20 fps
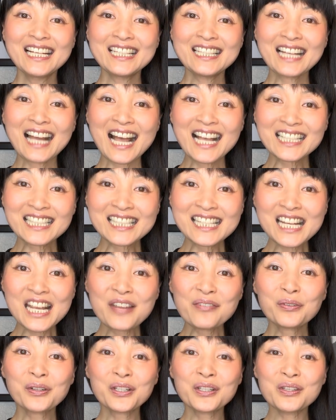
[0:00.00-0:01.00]
Last
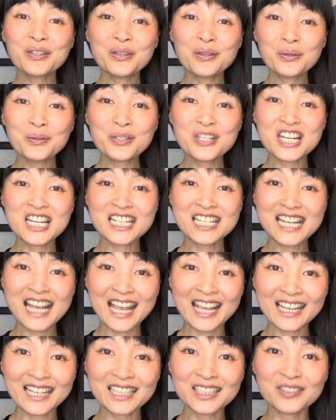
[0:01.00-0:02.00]
day for you to
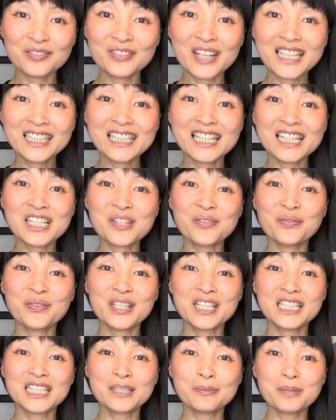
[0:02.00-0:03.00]
take advantage of
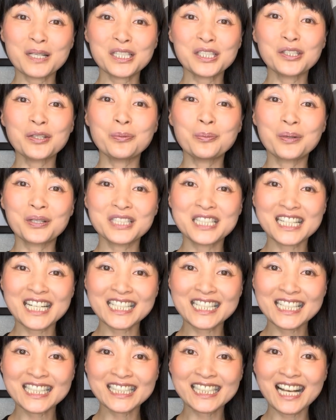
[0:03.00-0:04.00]
the special
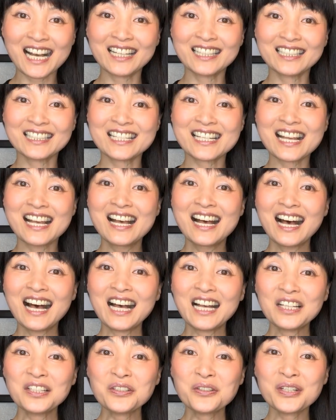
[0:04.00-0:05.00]
birthday discount,
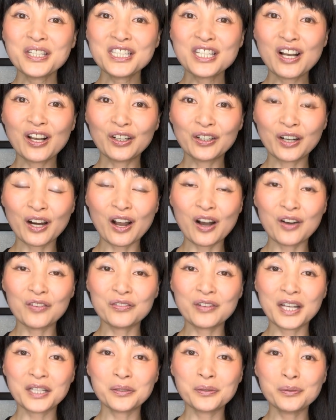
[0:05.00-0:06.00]
$100
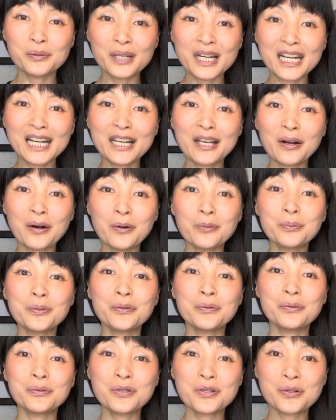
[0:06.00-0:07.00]
off. I really
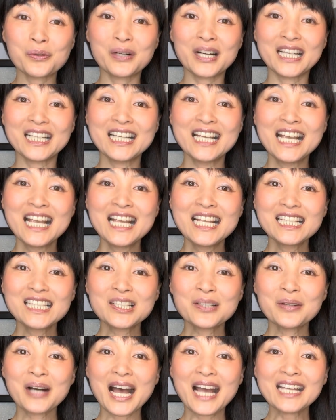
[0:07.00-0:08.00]
hope you join
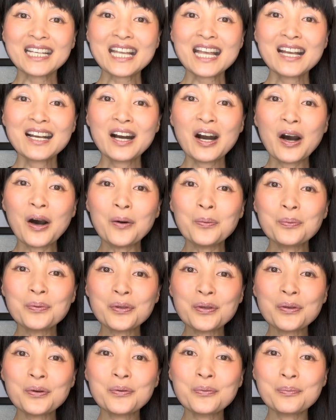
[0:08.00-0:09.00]
so I can
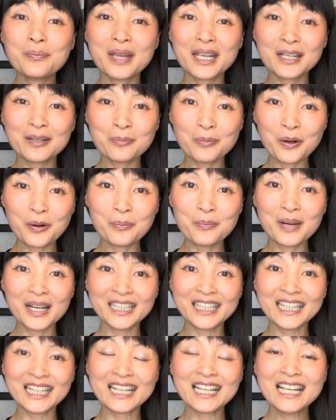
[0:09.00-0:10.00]
help you make more
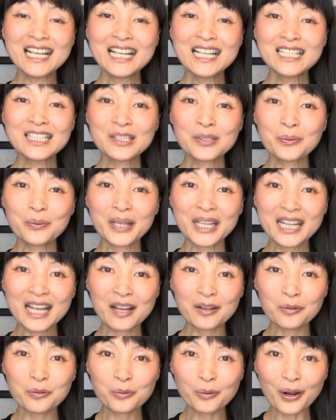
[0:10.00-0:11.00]
money so we
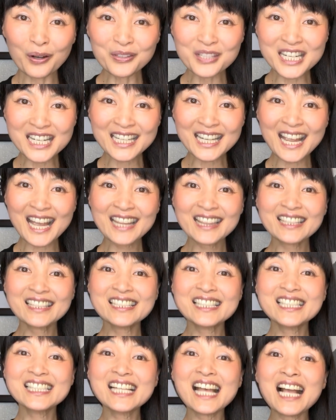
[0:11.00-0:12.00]
can grow
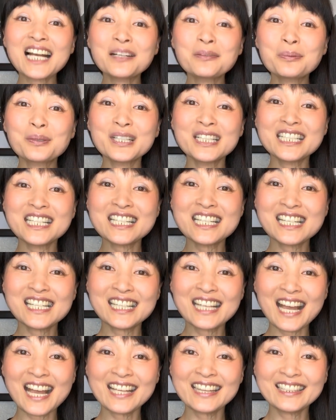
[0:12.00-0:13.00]
together, celebrate
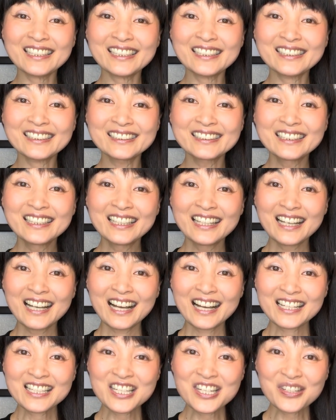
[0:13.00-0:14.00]
together.
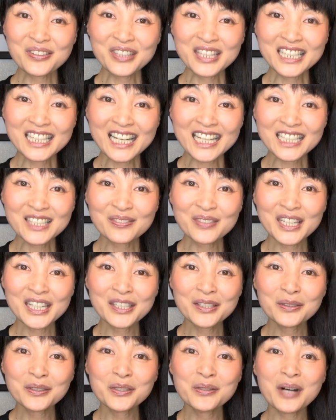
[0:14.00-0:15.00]
Until the next
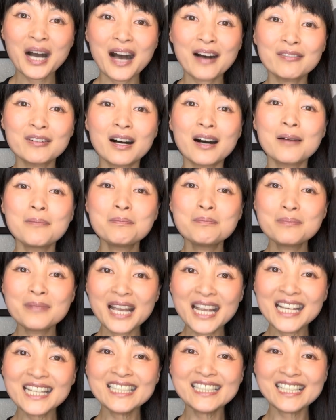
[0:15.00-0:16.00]
video, you have an
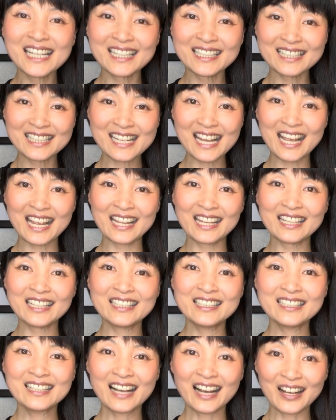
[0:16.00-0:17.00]
amazing
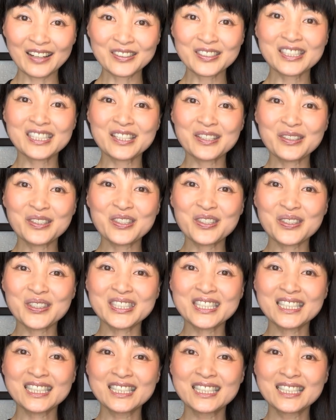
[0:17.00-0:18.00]
day. I'll see you soon.